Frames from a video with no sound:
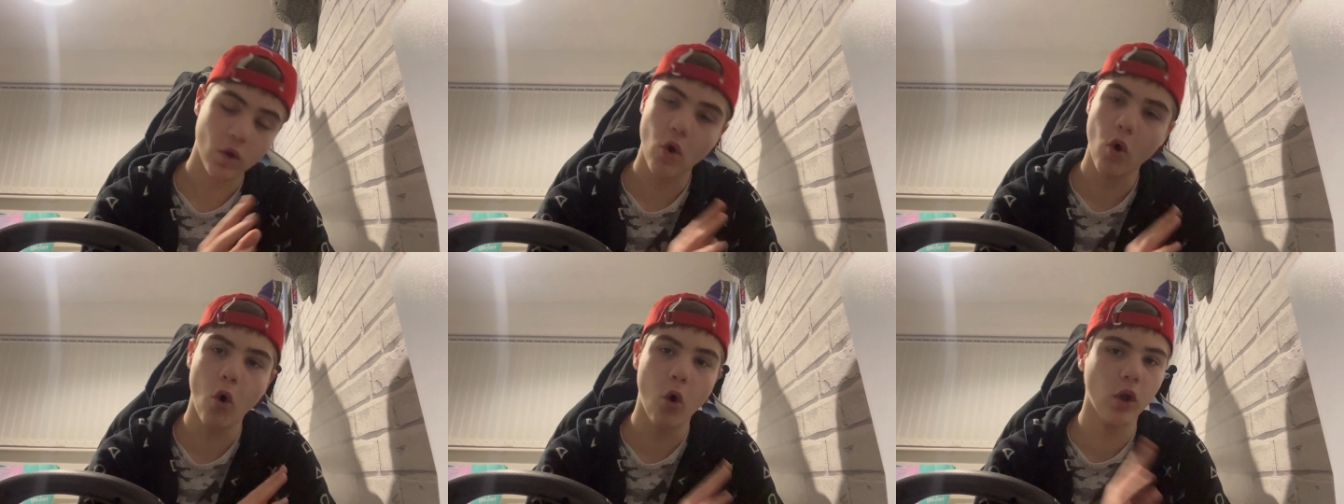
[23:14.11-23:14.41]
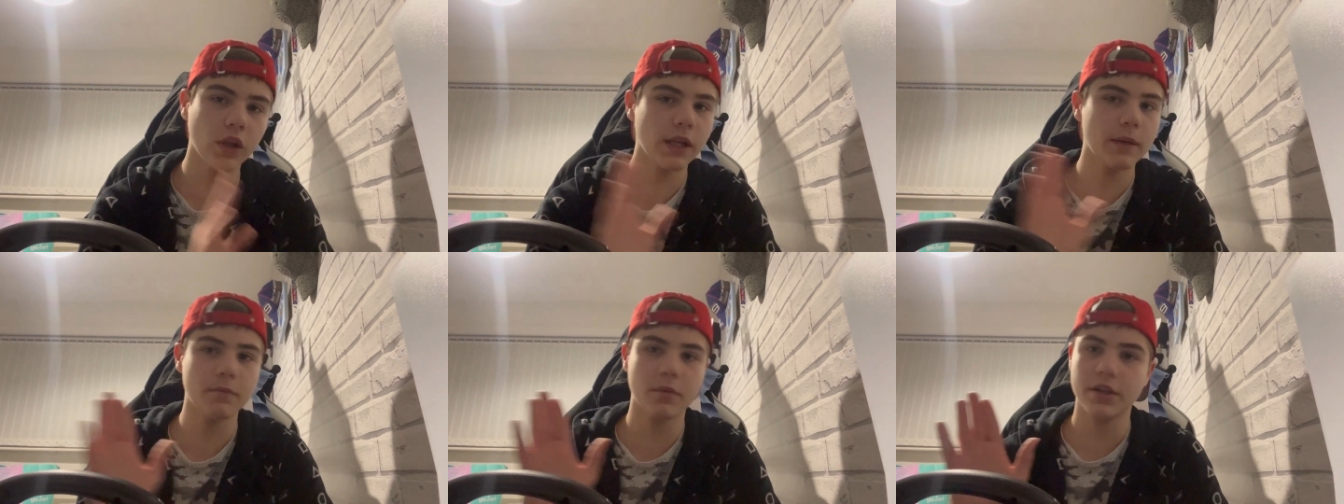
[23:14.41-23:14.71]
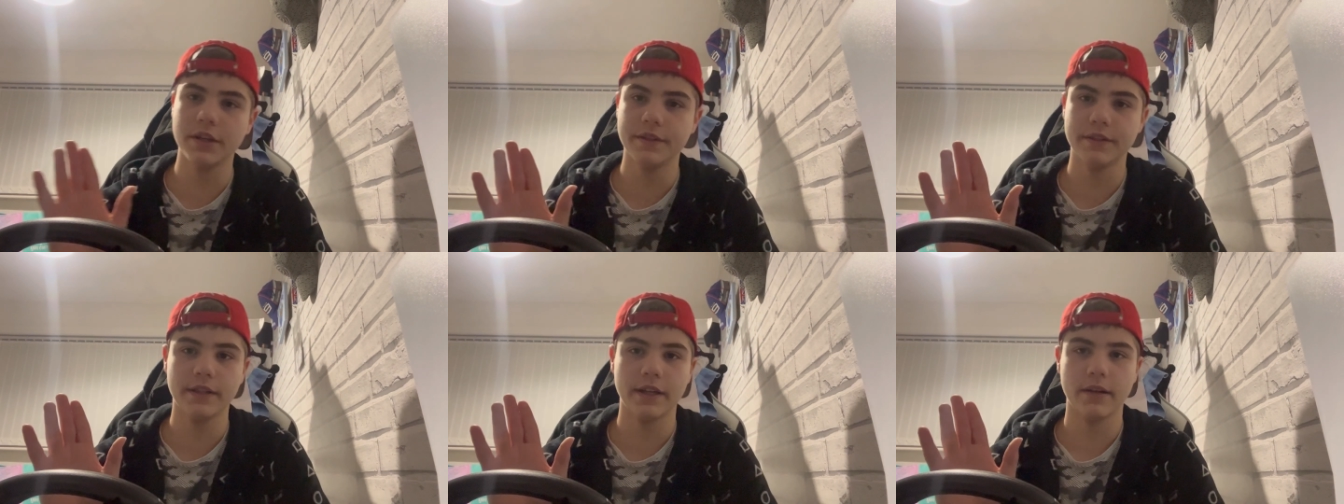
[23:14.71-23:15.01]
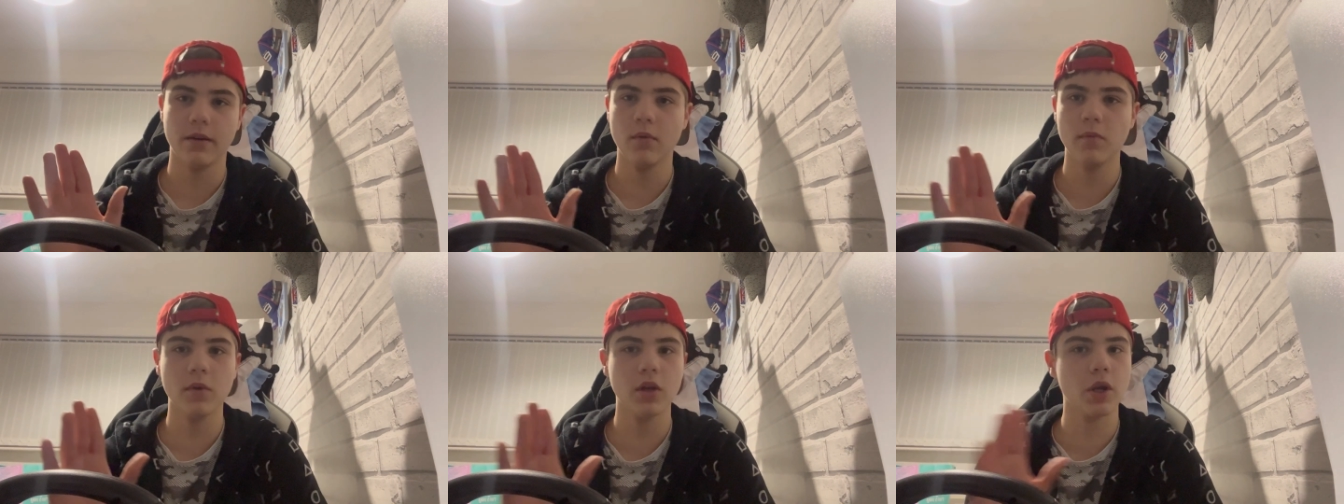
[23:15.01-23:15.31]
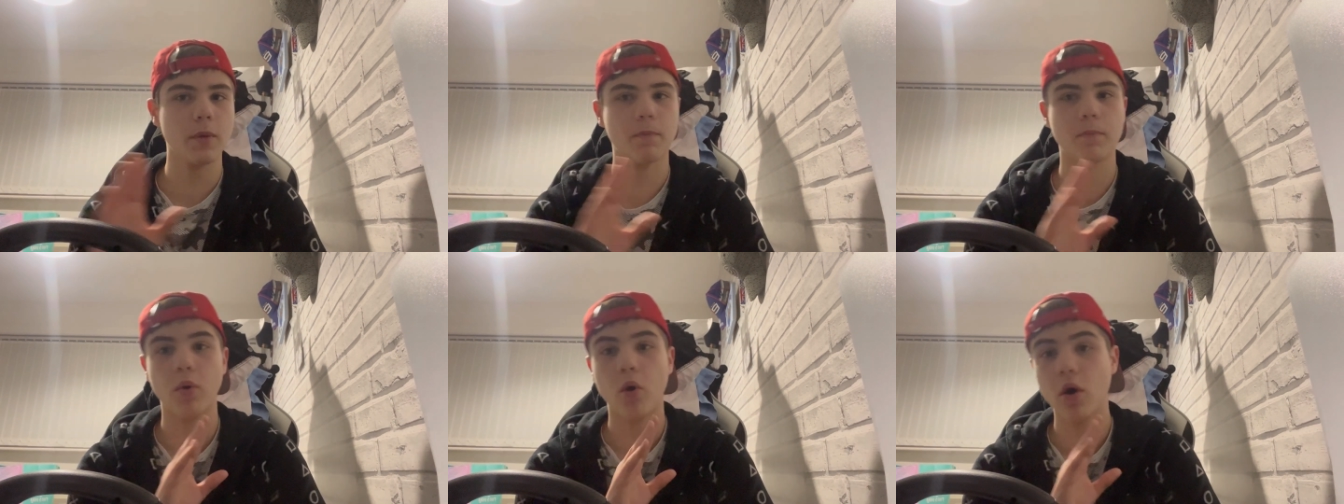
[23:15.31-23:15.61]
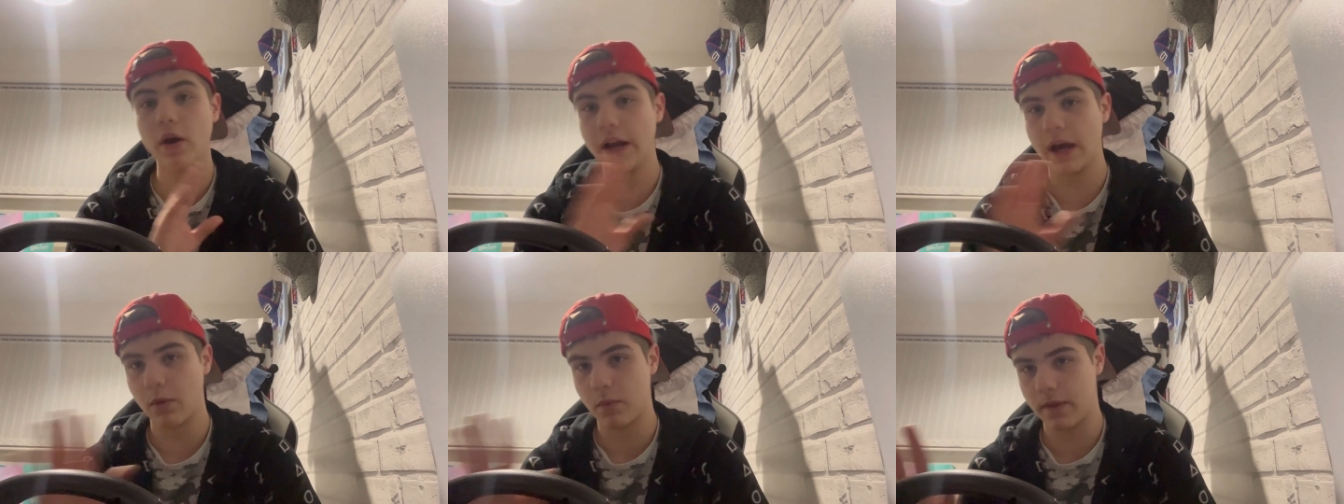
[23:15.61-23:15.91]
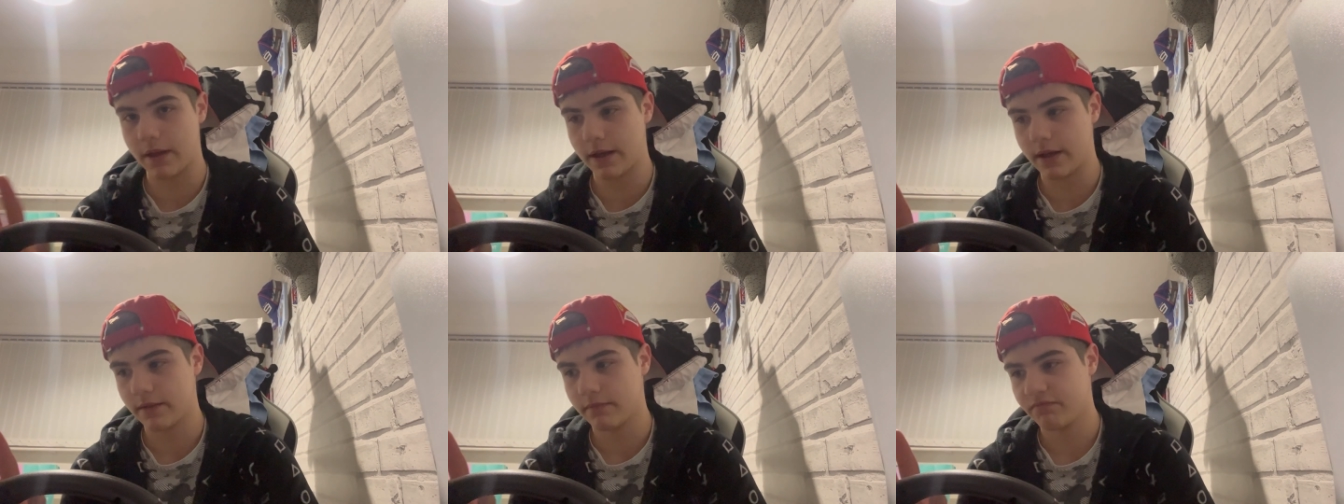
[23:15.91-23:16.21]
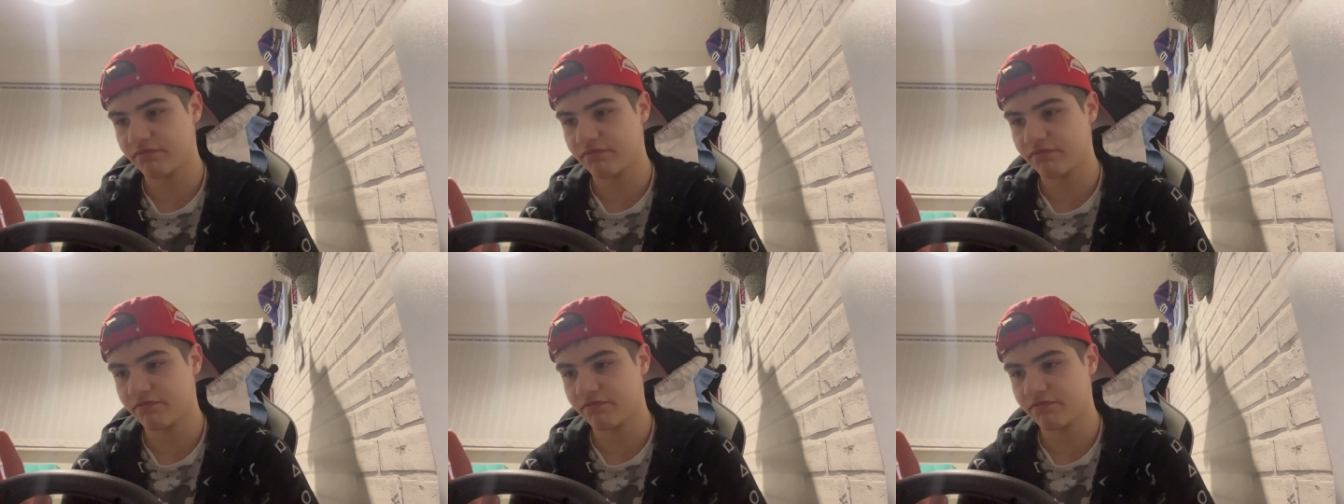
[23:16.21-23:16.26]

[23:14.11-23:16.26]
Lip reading: All I'm going to say, I'm going to put out there,